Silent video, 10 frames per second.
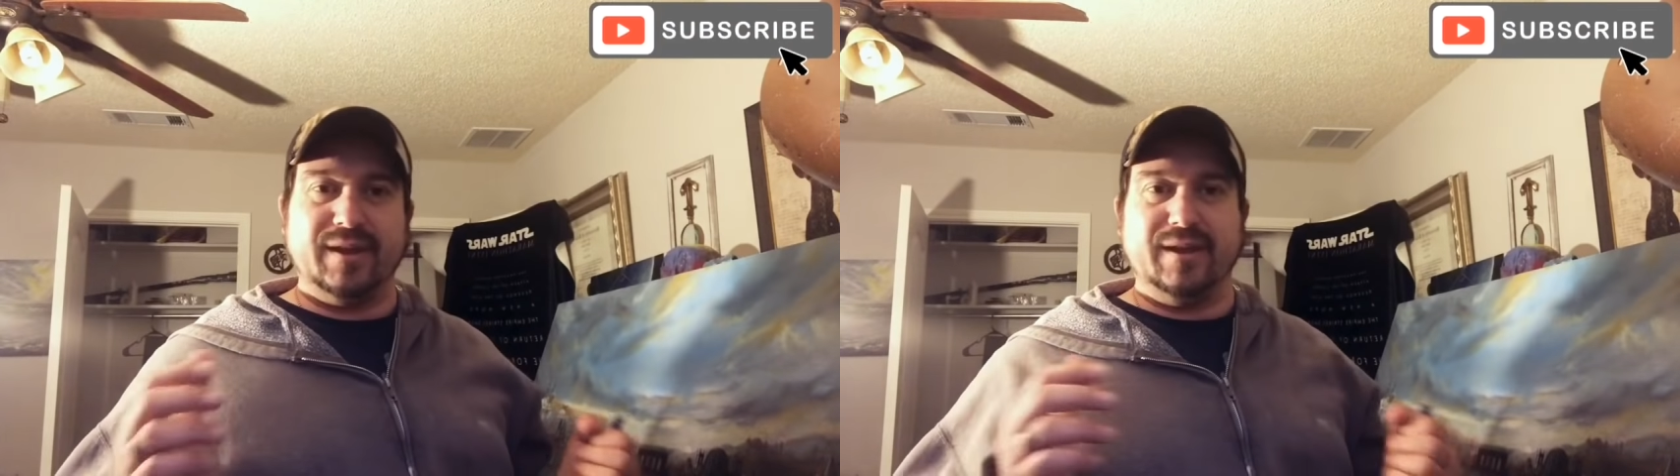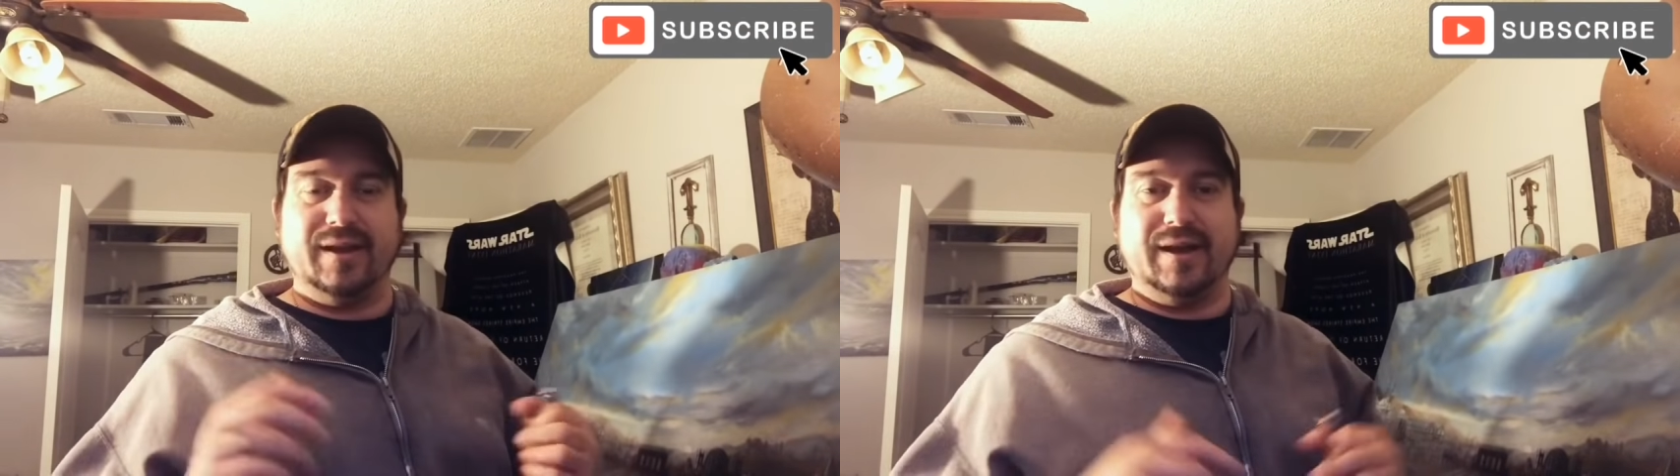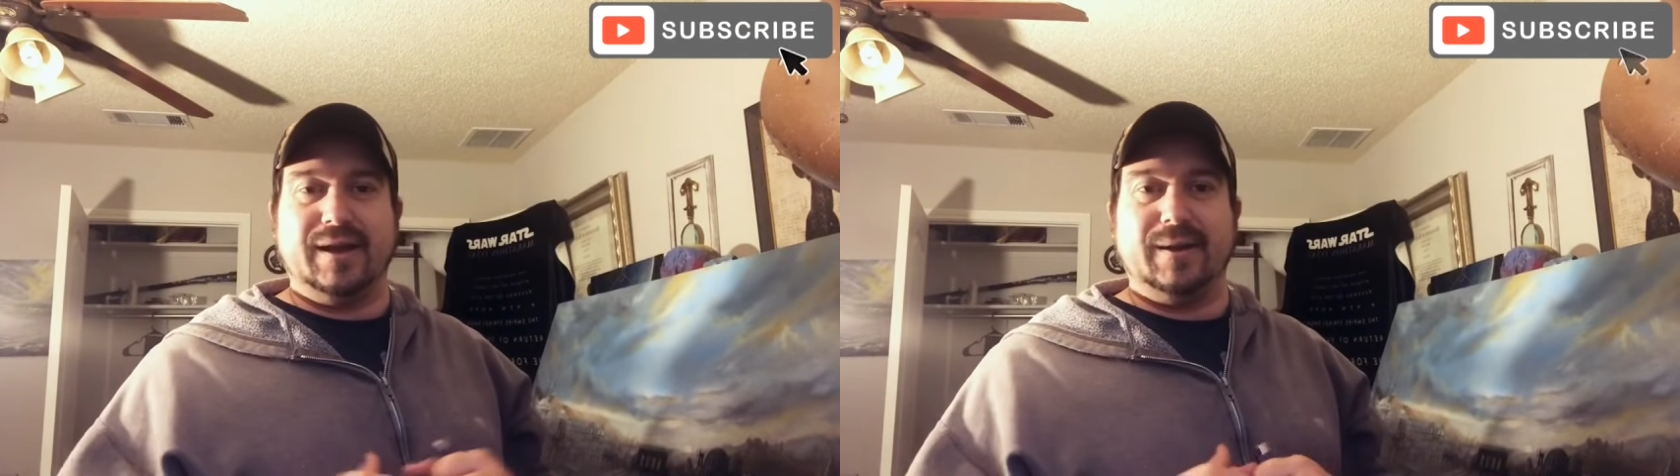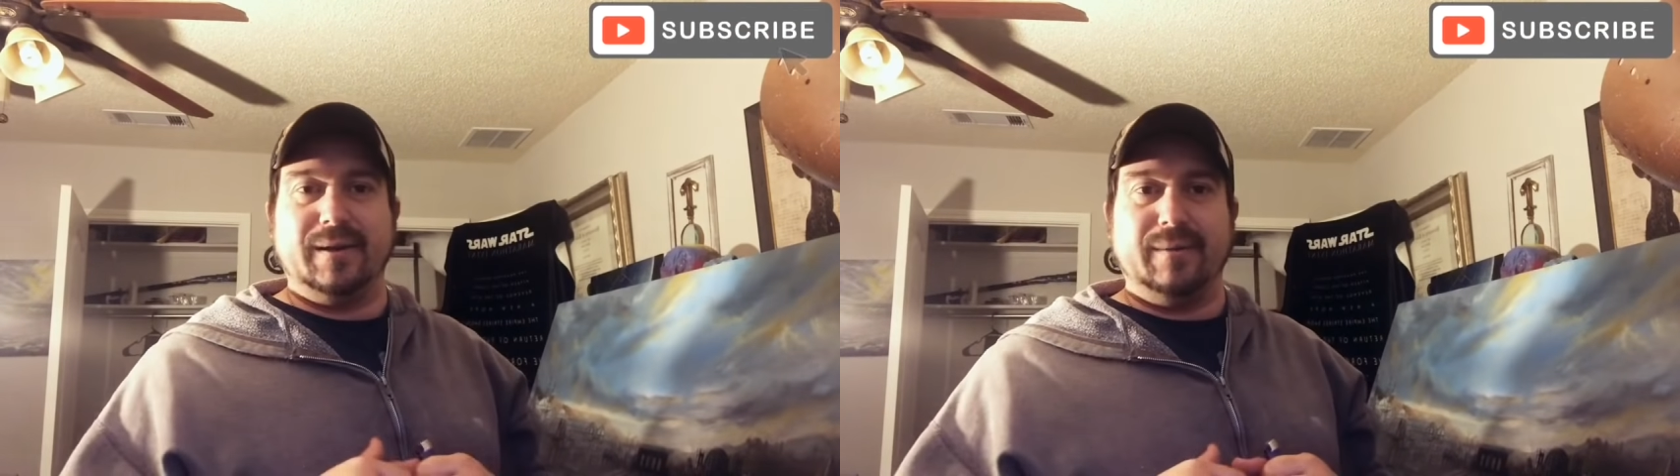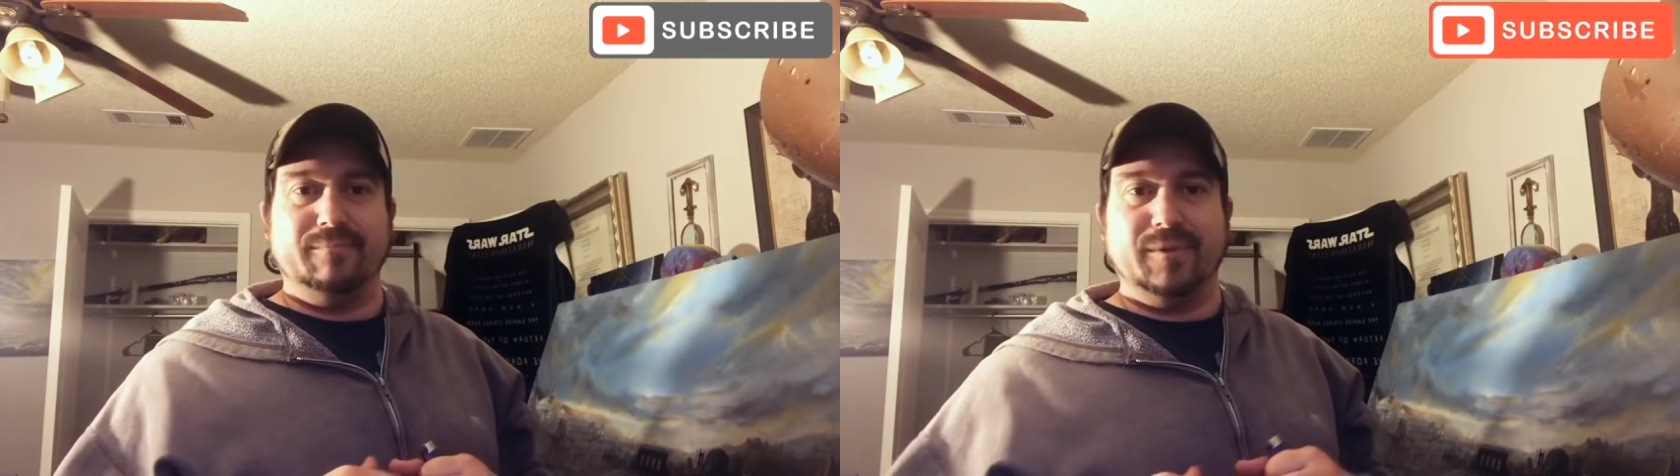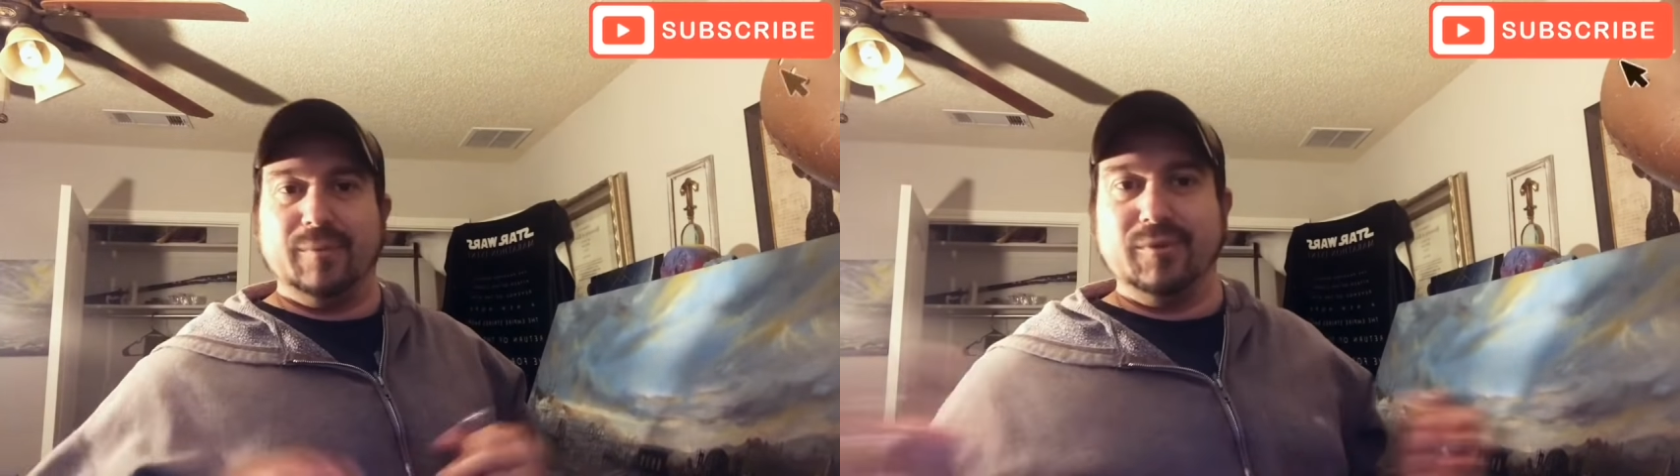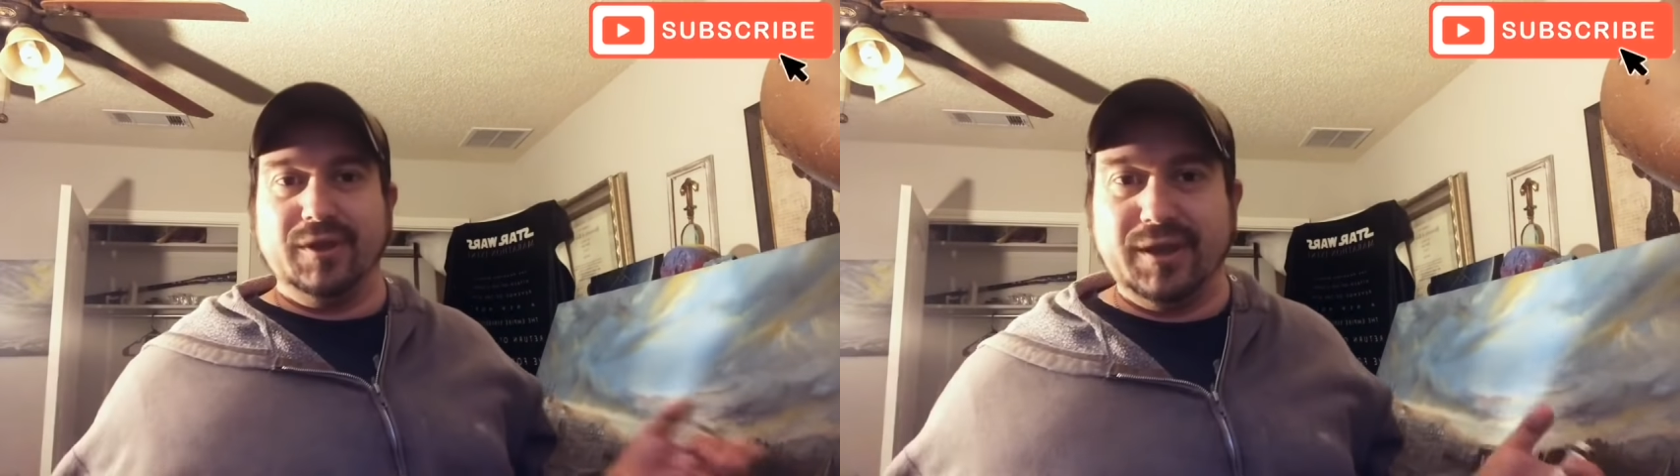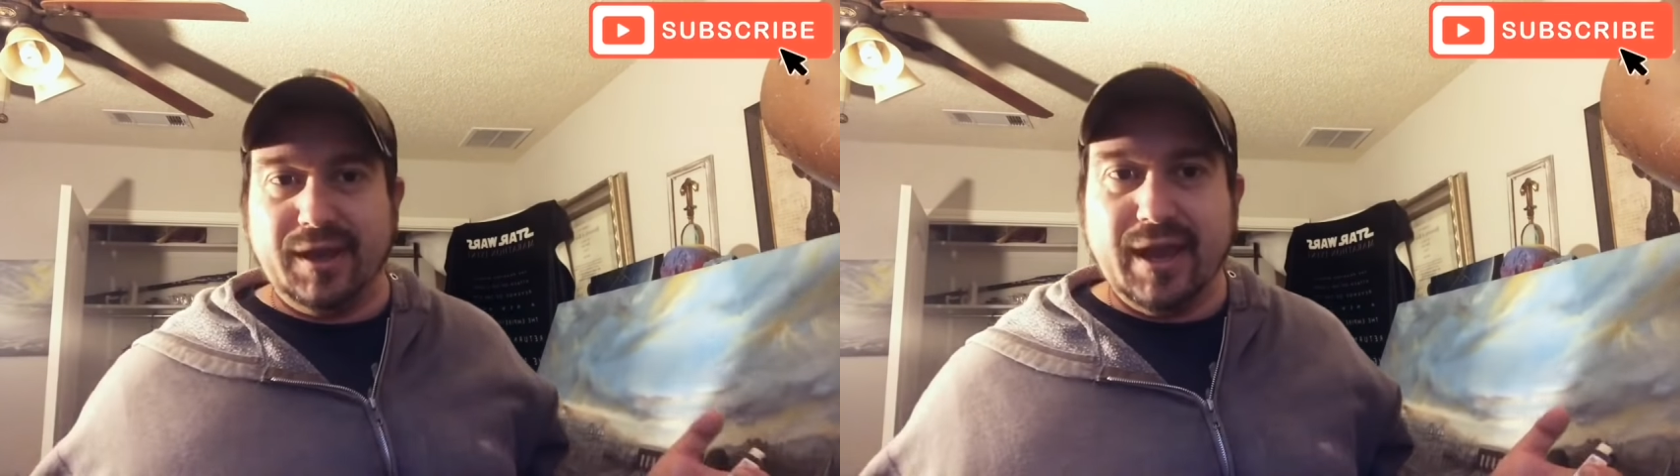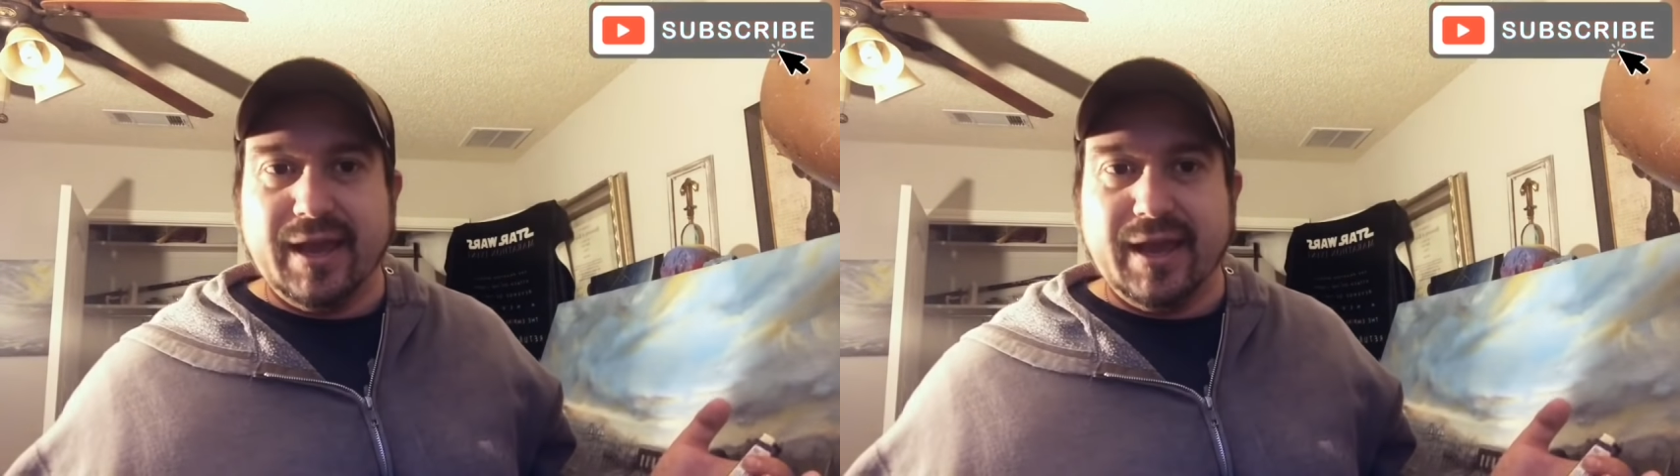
Uh, I'm, I'm, really